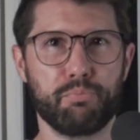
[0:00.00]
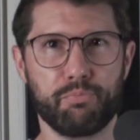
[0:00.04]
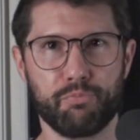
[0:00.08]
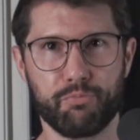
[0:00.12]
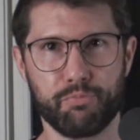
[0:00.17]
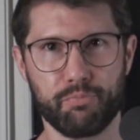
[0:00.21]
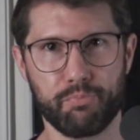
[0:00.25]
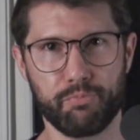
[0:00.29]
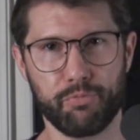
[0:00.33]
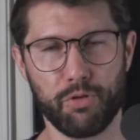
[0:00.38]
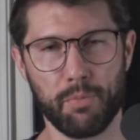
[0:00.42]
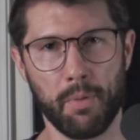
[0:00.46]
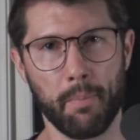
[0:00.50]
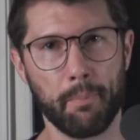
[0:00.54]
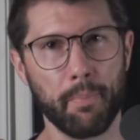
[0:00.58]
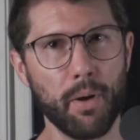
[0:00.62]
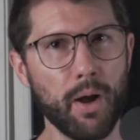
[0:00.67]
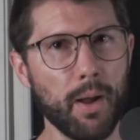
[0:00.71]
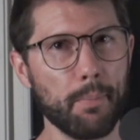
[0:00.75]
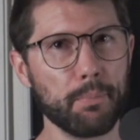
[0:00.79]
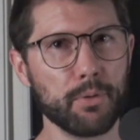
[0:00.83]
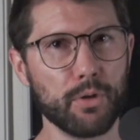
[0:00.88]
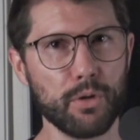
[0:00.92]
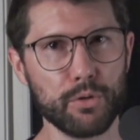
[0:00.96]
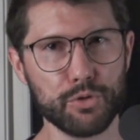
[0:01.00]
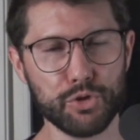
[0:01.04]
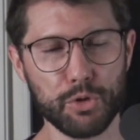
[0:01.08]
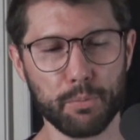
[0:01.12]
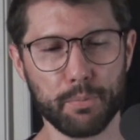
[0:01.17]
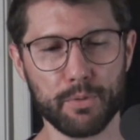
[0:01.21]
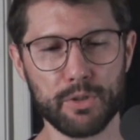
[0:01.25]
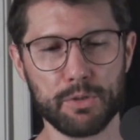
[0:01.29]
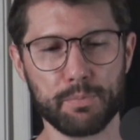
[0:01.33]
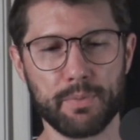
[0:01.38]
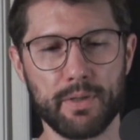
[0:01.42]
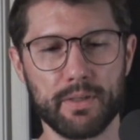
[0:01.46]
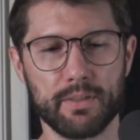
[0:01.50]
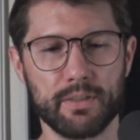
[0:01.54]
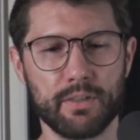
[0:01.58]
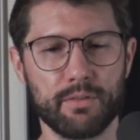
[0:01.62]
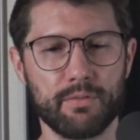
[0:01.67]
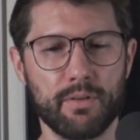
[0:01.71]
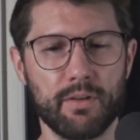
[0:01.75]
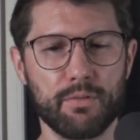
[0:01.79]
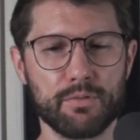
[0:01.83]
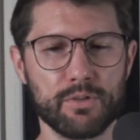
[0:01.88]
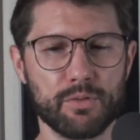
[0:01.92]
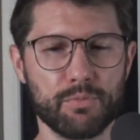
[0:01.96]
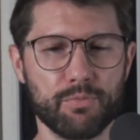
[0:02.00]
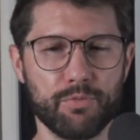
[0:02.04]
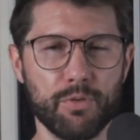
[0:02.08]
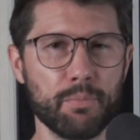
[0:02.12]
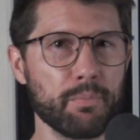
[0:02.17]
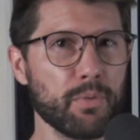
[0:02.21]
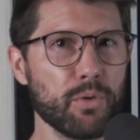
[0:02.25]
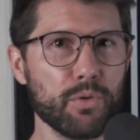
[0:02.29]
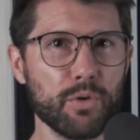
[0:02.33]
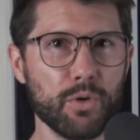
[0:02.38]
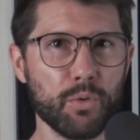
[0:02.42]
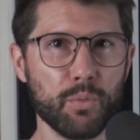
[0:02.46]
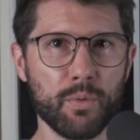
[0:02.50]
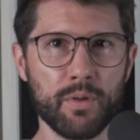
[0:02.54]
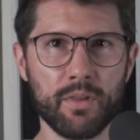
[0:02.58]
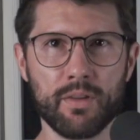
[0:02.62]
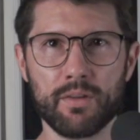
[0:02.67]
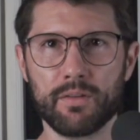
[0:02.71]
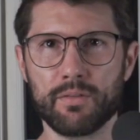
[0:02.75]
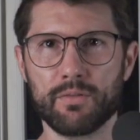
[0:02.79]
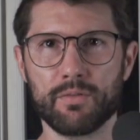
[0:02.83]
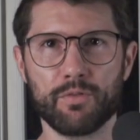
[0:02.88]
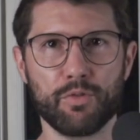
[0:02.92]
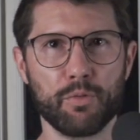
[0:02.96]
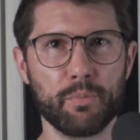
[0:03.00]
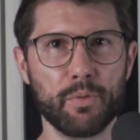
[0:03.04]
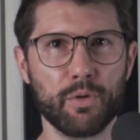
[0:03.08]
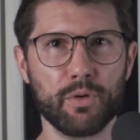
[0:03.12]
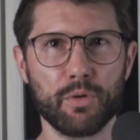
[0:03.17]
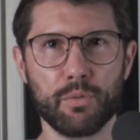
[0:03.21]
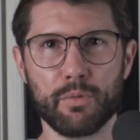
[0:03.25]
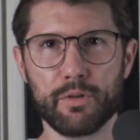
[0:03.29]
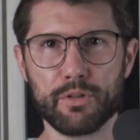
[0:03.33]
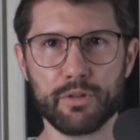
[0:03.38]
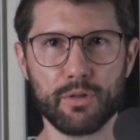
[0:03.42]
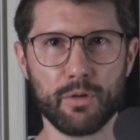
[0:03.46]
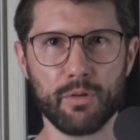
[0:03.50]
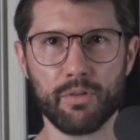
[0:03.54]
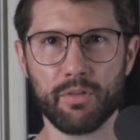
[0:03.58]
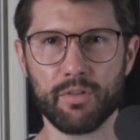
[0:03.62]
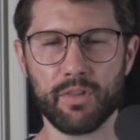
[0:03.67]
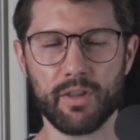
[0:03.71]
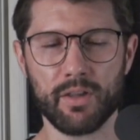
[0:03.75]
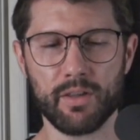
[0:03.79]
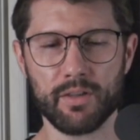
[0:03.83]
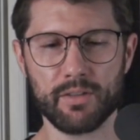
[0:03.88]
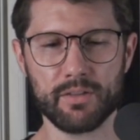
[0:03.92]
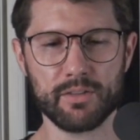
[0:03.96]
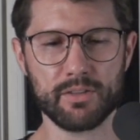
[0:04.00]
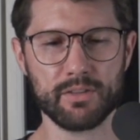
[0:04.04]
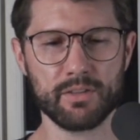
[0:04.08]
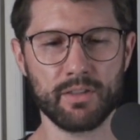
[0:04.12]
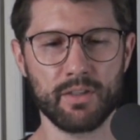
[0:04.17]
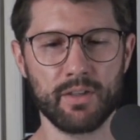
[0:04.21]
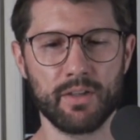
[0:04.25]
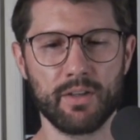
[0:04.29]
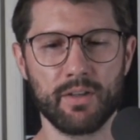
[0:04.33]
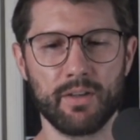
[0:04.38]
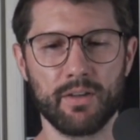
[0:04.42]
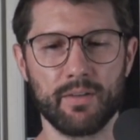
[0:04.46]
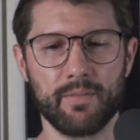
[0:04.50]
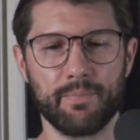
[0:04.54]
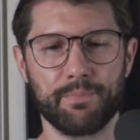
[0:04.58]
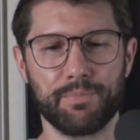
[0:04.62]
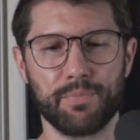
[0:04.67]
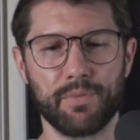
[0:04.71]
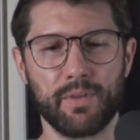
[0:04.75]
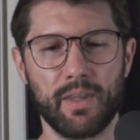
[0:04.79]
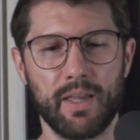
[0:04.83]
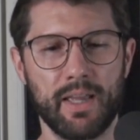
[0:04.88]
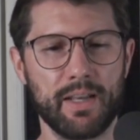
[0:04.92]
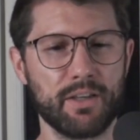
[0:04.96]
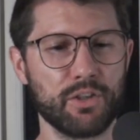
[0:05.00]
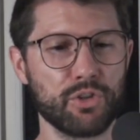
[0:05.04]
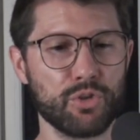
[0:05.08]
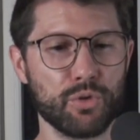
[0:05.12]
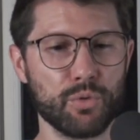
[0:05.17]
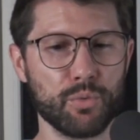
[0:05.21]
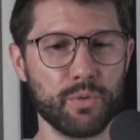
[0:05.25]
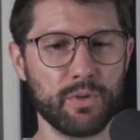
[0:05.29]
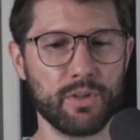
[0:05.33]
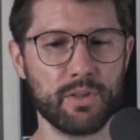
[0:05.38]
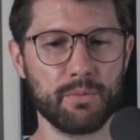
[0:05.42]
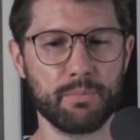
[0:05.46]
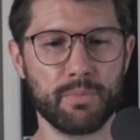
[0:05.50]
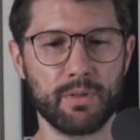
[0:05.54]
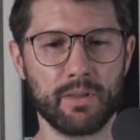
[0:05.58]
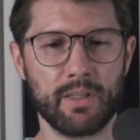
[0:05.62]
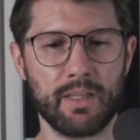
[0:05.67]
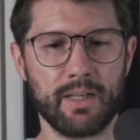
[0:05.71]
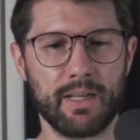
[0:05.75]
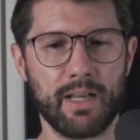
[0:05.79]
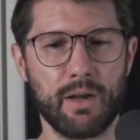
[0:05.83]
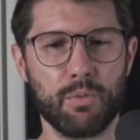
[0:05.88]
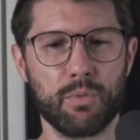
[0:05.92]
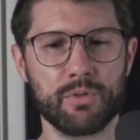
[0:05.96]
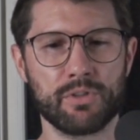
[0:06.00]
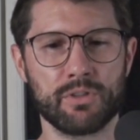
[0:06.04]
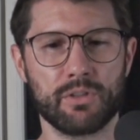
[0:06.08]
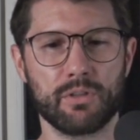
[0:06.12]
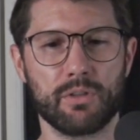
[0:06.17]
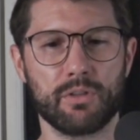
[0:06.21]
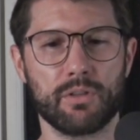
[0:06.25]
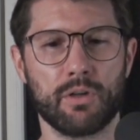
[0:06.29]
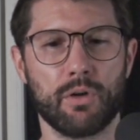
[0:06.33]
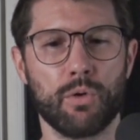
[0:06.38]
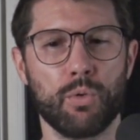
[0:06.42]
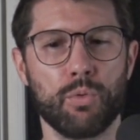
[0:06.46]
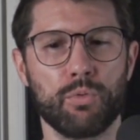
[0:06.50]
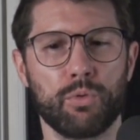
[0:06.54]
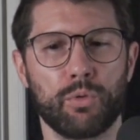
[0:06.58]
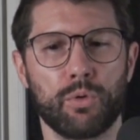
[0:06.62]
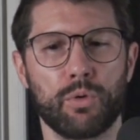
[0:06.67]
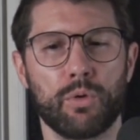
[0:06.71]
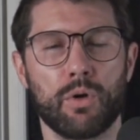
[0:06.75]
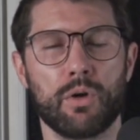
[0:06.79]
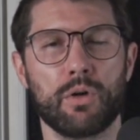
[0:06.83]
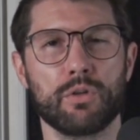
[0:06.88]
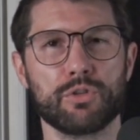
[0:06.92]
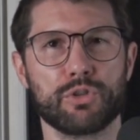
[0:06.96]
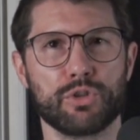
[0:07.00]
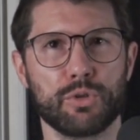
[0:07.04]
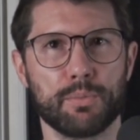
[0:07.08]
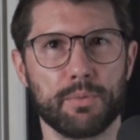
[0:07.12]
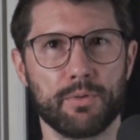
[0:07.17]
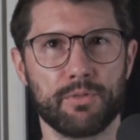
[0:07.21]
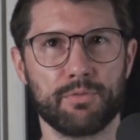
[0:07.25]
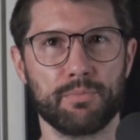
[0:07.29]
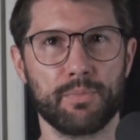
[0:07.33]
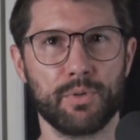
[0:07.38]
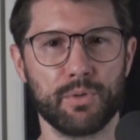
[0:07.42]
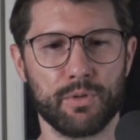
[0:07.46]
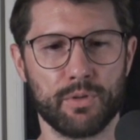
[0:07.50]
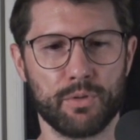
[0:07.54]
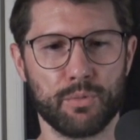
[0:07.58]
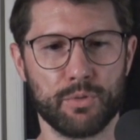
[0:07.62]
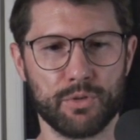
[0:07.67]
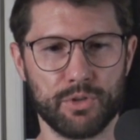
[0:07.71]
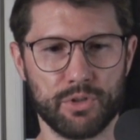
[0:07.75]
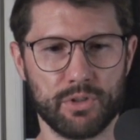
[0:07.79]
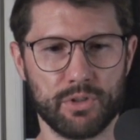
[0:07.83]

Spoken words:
from a pop culture perspective, I was familiar with it and familiar with certain things that had to do with it, but like I wasn't overall super familiar with just like